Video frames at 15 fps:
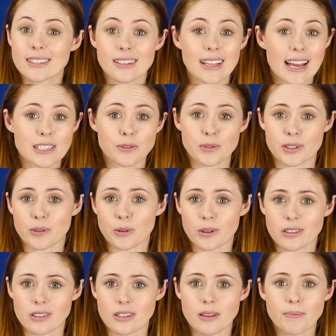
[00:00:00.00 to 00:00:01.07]
it's a last
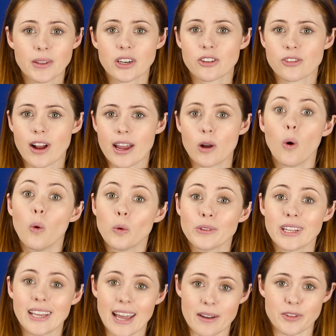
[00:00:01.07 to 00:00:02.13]
resort, something to try
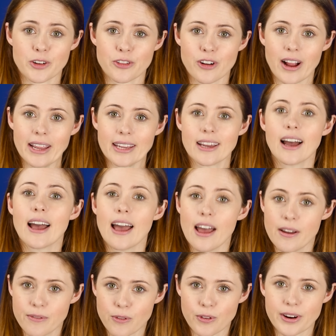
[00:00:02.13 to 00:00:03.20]
only after trying
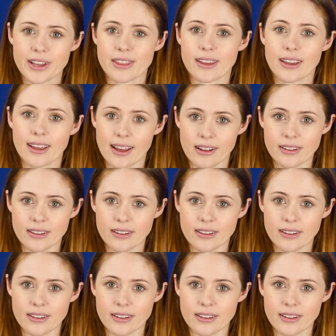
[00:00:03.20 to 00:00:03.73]
everything